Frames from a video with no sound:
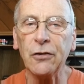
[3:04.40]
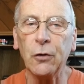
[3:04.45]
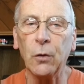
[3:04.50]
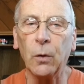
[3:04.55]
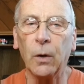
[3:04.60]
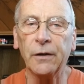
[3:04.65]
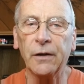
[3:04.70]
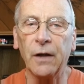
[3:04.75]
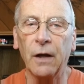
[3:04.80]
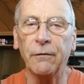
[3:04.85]
to
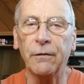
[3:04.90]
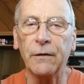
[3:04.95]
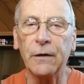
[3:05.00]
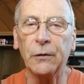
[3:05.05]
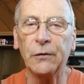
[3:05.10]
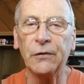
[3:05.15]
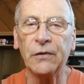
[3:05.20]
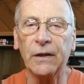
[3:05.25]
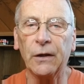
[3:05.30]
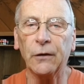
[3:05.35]
our done-for-you
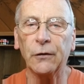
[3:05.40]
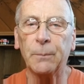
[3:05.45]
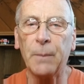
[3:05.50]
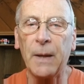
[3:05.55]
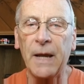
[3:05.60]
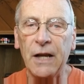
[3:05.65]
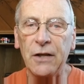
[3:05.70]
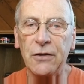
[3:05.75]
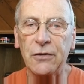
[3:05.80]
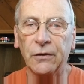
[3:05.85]
sales
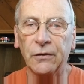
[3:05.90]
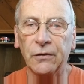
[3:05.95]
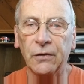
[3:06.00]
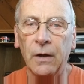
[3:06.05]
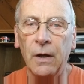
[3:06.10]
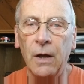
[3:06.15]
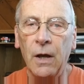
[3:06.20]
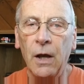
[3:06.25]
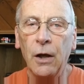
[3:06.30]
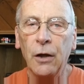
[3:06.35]
pages,
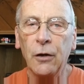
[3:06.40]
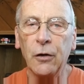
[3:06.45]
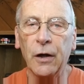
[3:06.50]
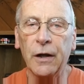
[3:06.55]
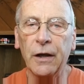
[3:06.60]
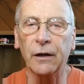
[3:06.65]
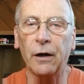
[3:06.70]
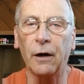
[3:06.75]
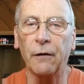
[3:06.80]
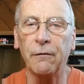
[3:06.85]
you
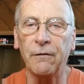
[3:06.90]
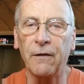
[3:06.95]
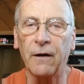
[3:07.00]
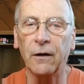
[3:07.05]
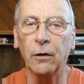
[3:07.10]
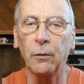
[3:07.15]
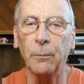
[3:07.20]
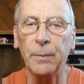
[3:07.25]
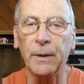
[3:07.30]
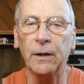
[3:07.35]
get our
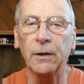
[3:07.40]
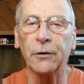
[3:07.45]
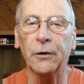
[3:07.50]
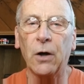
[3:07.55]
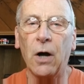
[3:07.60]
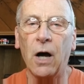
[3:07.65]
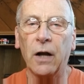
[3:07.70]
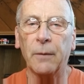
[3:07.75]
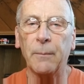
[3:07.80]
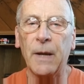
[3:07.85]
Funnel Builder
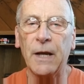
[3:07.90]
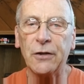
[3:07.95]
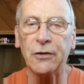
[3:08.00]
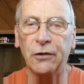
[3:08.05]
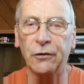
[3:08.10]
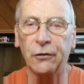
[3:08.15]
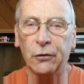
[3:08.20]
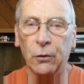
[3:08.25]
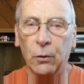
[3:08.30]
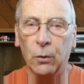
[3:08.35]
automation
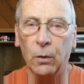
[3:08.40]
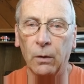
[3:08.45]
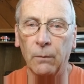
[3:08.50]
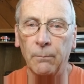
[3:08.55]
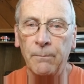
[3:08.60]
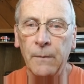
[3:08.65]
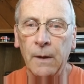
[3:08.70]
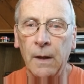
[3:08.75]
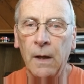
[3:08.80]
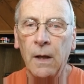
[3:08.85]
tool.
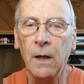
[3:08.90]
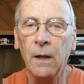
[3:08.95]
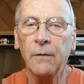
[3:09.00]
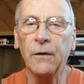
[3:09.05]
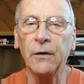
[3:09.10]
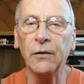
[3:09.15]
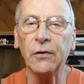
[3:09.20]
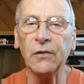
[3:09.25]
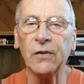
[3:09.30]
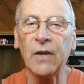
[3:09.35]

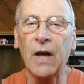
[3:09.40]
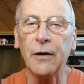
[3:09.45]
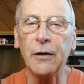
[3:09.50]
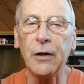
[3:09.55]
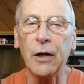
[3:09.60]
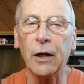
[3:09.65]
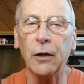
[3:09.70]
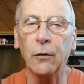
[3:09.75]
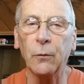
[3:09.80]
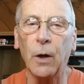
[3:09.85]
This is how you
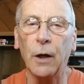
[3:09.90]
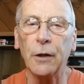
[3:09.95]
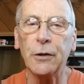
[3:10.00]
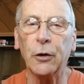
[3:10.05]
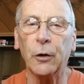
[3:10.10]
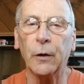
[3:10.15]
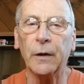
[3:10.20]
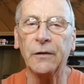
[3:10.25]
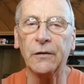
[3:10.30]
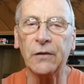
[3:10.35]
can run
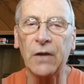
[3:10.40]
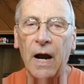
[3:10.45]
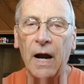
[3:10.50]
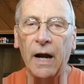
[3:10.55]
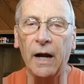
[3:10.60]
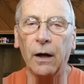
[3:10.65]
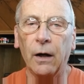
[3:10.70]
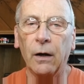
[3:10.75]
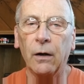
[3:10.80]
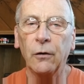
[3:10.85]
your
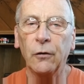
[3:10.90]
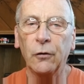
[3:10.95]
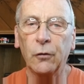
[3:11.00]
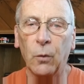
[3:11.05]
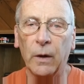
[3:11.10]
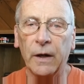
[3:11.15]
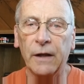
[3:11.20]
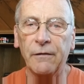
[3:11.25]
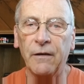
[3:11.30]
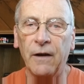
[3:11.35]
entire
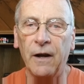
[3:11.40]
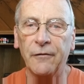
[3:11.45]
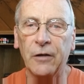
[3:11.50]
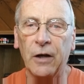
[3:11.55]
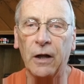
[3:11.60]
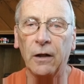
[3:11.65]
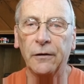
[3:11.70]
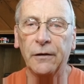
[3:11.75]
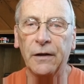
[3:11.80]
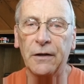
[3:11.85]
twenty-five
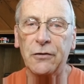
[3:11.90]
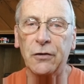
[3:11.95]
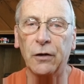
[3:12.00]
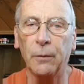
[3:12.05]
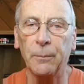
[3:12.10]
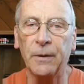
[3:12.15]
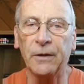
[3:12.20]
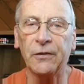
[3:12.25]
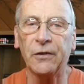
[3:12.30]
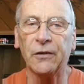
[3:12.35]
dollar digital
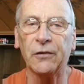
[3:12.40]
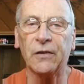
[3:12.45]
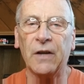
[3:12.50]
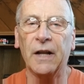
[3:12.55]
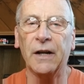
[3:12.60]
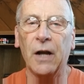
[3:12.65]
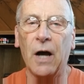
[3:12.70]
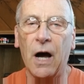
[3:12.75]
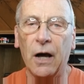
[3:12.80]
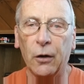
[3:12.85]
business
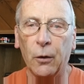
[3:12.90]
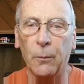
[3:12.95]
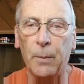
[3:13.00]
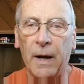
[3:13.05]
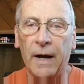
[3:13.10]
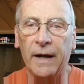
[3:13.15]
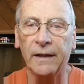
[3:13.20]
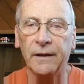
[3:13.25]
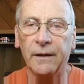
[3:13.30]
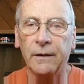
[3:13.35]
on
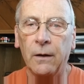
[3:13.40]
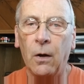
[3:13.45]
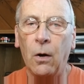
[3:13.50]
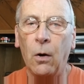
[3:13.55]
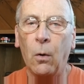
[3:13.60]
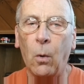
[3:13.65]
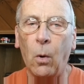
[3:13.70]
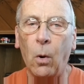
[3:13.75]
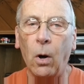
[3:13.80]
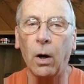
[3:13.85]
autopilot
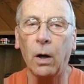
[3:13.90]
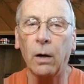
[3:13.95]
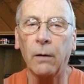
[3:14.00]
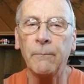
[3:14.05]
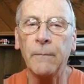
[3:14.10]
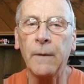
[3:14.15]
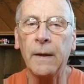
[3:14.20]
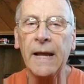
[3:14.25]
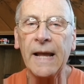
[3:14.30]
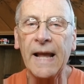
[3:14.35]
or
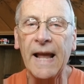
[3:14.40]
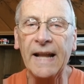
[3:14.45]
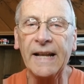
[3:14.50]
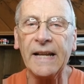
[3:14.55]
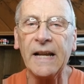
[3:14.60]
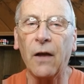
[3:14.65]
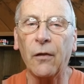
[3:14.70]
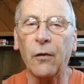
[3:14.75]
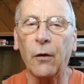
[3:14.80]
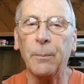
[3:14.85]
any
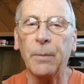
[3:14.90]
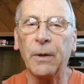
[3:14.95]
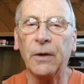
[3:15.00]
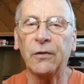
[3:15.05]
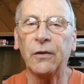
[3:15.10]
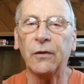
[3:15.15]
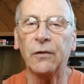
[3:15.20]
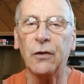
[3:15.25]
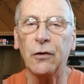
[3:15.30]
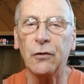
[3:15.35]
other
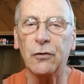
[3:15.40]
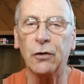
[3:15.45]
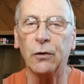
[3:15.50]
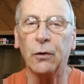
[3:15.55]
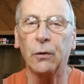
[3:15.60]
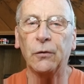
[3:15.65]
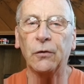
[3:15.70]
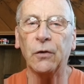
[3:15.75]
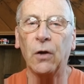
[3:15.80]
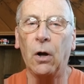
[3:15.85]
business you
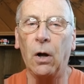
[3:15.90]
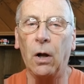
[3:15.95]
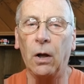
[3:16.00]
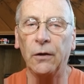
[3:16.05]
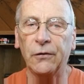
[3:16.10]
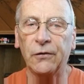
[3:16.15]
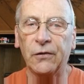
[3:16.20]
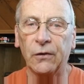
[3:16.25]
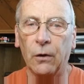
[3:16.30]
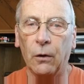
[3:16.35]
choose
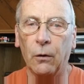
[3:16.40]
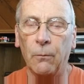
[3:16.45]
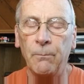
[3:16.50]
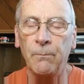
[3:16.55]
also.